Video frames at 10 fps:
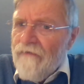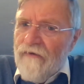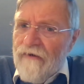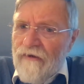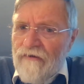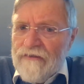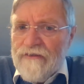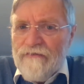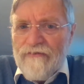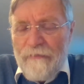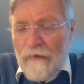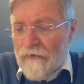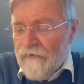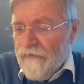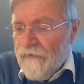Very nice little
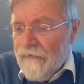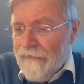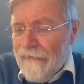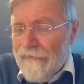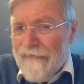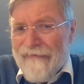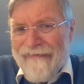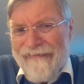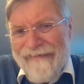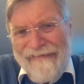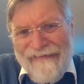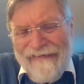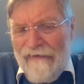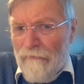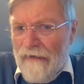spot. A
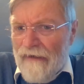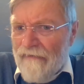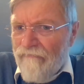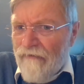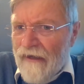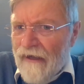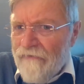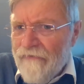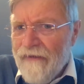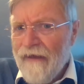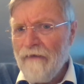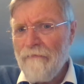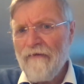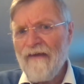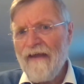little bit left wing over there,
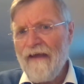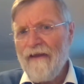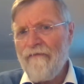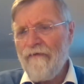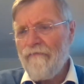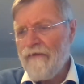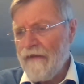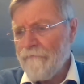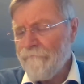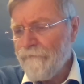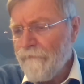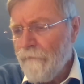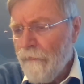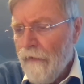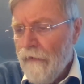but you can't have everything.
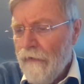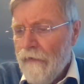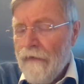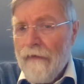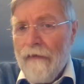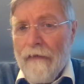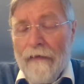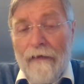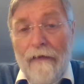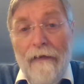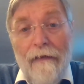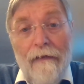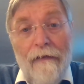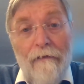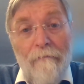And
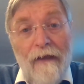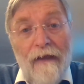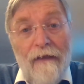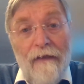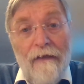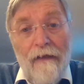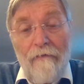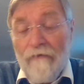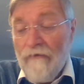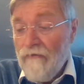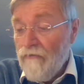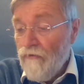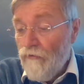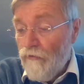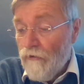then I'm back here now in New
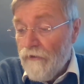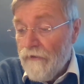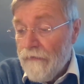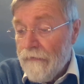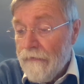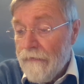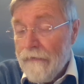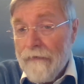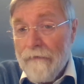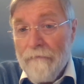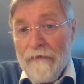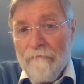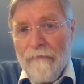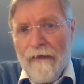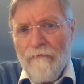York.
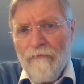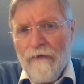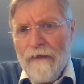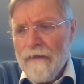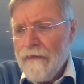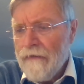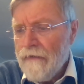Been back a week.